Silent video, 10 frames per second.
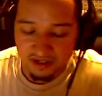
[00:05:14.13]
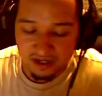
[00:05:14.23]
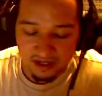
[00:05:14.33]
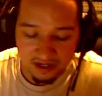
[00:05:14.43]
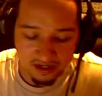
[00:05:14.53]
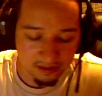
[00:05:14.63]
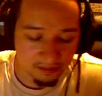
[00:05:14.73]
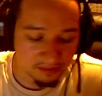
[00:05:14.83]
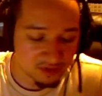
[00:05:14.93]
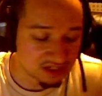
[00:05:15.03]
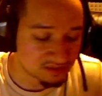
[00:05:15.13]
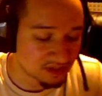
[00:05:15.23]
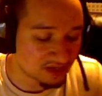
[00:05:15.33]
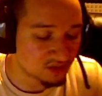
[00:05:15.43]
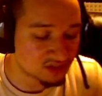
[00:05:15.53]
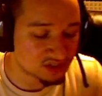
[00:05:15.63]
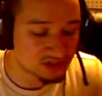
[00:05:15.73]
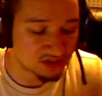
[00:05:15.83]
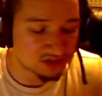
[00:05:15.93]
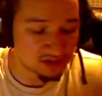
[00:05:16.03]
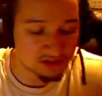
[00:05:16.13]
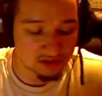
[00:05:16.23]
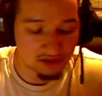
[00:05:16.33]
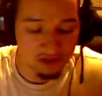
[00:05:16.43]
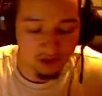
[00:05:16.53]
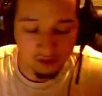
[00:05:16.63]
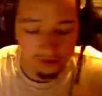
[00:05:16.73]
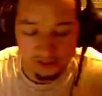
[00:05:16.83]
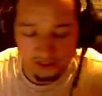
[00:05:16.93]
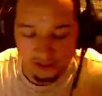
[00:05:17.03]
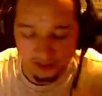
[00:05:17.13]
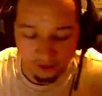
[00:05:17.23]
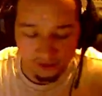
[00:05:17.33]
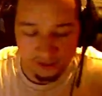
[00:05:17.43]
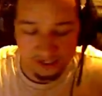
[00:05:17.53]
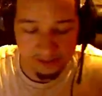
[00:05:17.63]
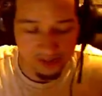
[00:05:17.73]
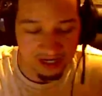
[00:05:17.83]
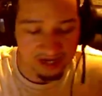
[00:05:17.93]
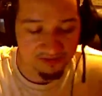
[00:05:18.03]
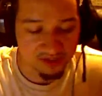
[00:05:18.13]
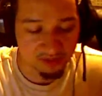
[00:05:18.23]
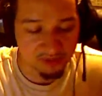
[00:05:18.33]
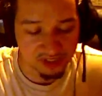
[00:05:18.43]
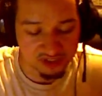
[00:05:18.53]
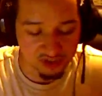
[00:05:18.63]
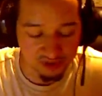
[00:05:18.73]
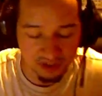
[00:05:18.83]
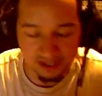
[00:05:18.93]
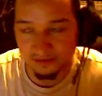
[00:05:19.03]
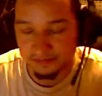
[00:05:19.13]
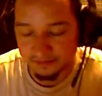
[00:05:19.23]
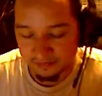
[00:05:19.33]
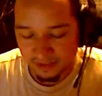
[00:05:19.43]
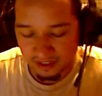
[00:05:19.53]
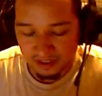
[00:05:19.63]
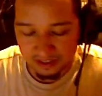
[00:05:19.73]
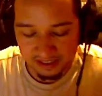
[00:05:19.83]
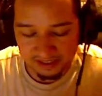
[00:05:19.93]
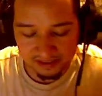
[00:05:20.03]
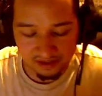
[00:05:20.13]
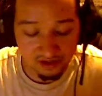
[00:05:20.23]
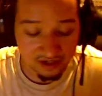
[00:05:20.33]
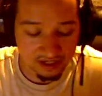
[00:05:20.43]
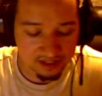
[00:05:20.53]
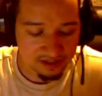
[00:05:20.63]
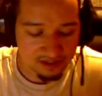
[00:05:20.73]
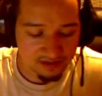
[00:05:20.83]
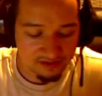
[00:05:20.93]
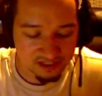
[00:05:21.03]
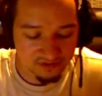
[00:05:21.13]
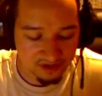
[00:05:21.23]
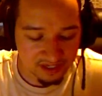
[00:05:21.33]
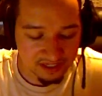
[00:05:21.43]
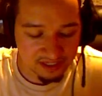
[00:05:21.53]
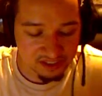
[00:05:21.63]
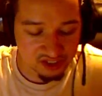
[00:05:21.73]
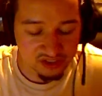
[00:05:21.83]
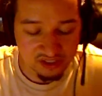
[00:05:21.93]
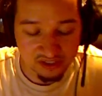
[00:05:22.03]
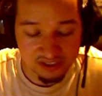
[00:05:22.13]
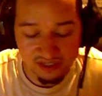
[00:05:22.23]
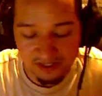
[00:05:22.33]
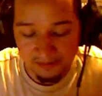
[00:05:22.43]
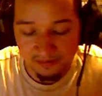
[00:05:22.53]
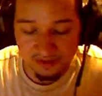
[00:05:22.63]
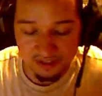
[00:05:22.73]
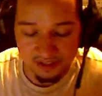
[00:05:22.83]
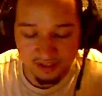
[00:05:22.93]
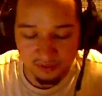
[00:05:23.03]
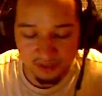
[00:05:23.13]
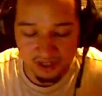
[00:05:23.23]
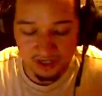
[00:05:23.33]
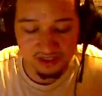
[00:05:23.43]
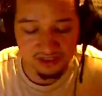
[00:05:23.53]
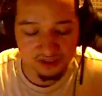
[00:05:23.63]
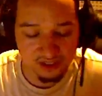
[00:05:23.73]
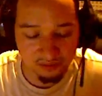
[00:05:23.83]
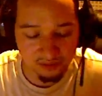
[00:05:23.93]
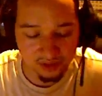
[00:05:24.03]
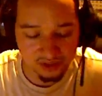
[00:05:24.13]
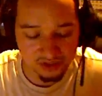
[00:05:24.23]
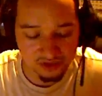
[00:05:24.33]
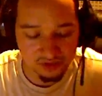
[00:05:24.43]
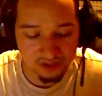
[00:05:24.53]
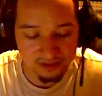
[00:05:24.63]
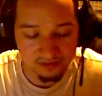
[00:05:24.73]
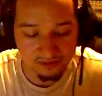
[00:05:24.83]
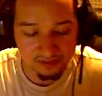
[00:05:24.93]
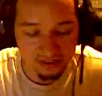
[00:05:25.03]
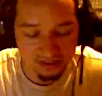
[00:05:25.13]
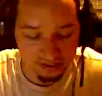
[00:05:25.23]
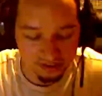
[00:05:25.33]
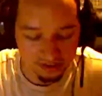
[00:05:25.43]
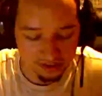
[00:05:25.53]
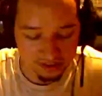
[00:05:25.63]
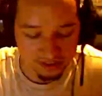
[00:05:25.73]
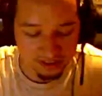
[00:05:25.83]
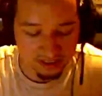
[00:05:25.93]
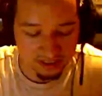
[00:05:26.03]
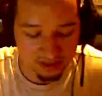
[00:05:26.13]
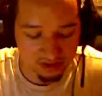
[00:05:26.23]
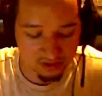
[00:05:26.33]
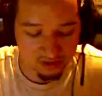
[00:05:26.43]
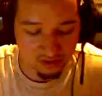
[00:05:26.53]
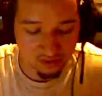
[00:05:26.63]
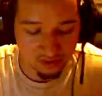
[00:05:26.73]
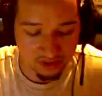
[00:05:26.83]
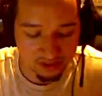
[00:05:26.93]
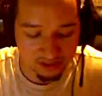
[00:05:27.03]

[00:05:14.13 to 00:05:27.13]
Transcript: you guys might have questions on, oh, like, cool, like, but I have like a +2 item, and like, all right, that's fine. It just the same thing applies to like +2 items. So let's say you don't want